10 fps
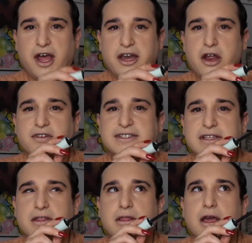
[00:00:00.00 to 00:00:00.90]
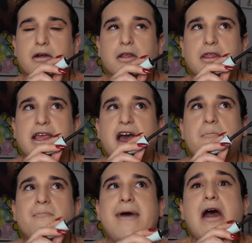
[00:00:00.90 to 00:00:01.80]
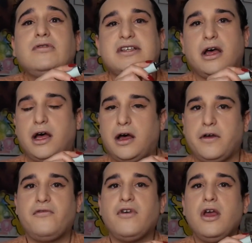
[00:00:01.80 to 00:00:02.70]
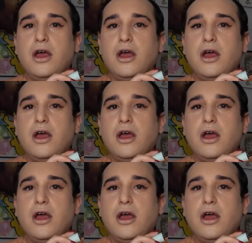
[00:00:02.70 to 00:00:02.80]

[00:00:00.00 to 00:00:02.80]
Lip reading: I notice the amount of